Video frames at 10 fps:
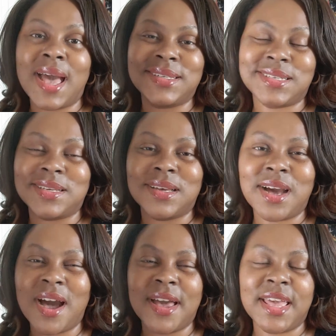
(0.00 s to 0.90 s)
at
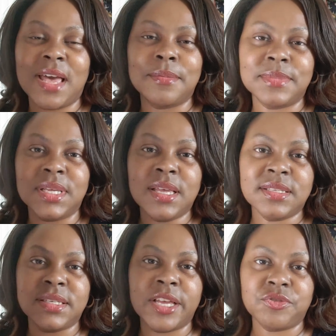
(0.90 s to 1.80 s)
I am
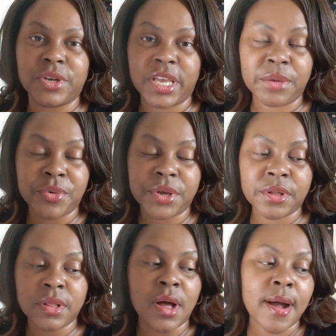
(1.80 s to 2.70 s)
Sandra
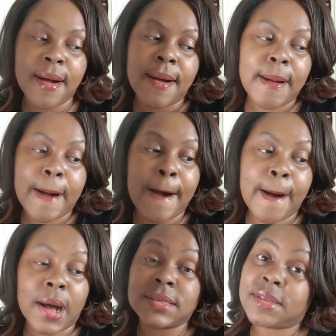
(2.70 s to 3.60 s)
Gabriel.
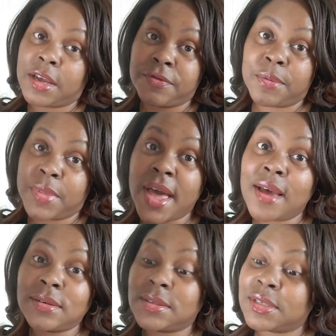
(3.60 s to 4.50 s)
Aside from
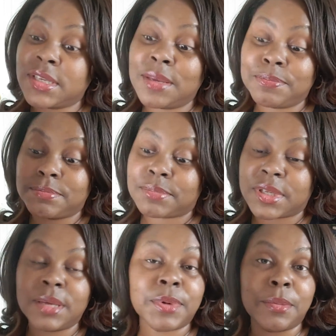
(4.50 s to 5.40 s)
that, just keep
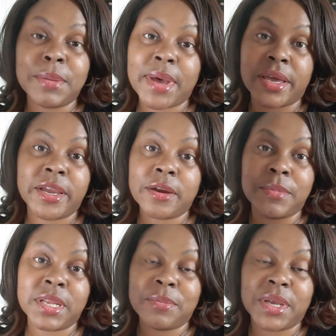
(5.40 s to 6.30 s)
coming back here,
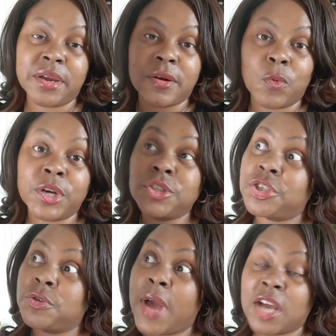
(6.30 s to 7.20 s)
meeting me here. Why
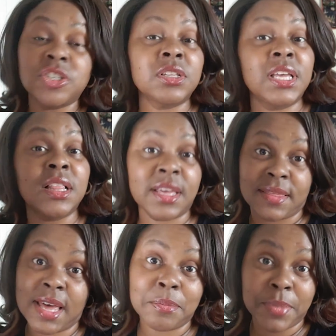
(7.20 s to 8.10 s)
don't you actually click
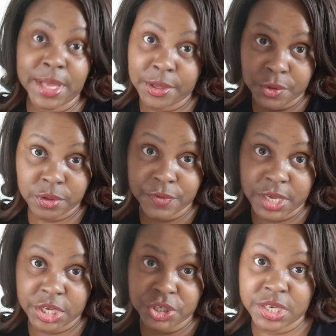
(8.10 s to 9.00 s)
that bell
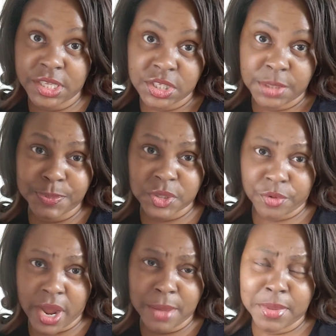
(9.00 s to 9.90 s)
notification, hit
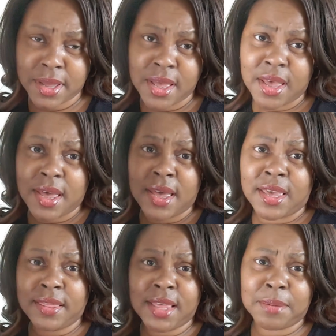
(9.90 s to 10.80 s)
subscribe,
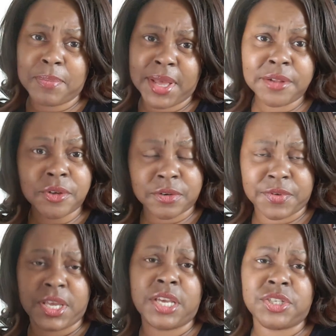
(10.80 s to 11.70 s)
hit that bell
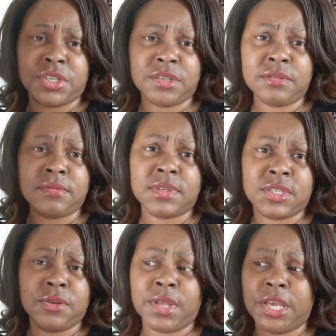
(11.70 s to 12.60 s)
notification
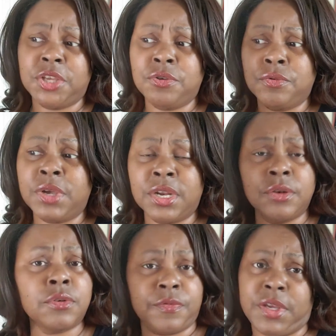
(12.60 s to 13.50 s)
so that you get a
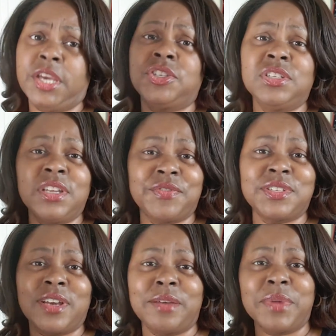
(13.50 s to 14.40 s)
notification every
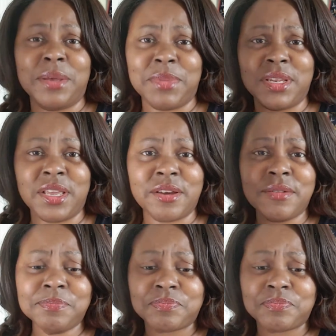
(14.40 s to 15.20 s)
time I'm in here,